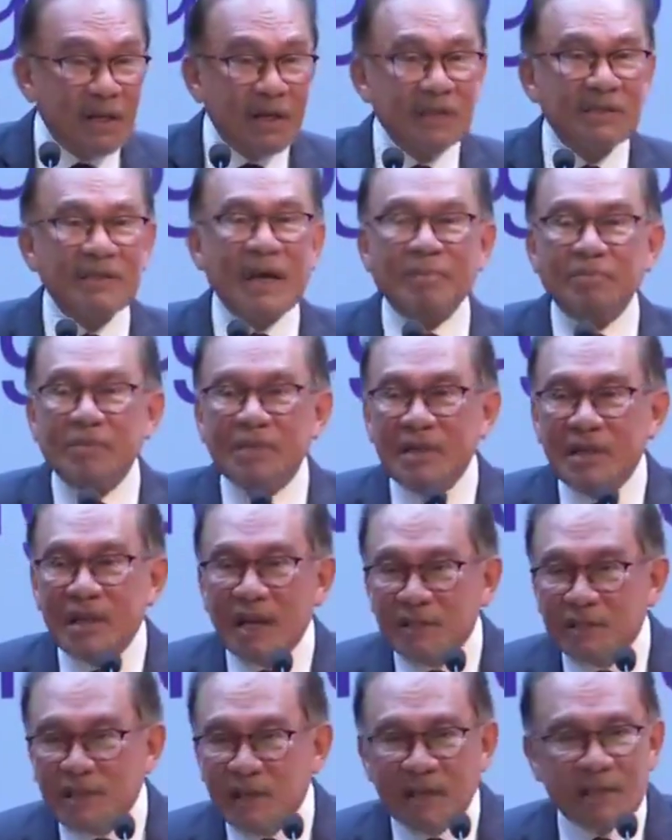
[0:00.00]
Subsidy
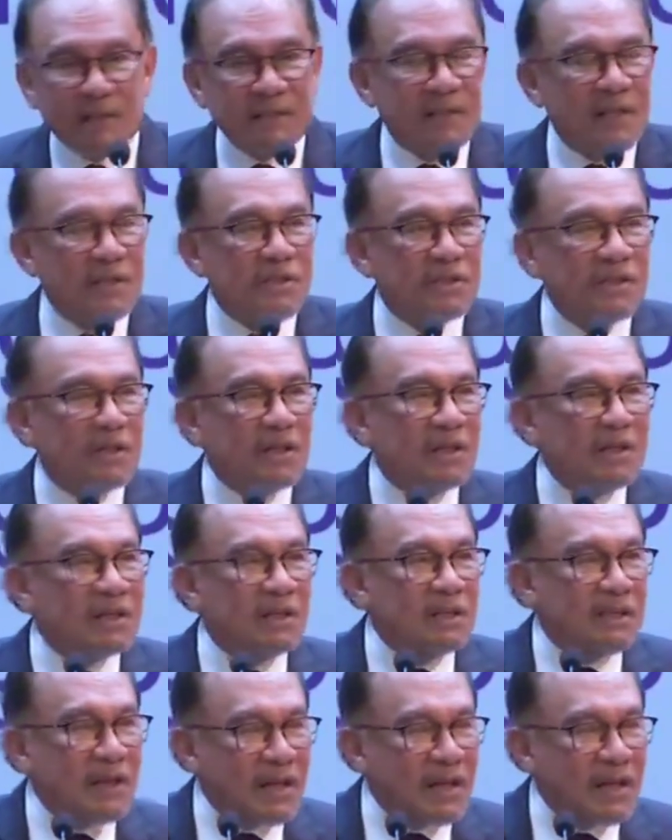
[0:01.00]
rationalization,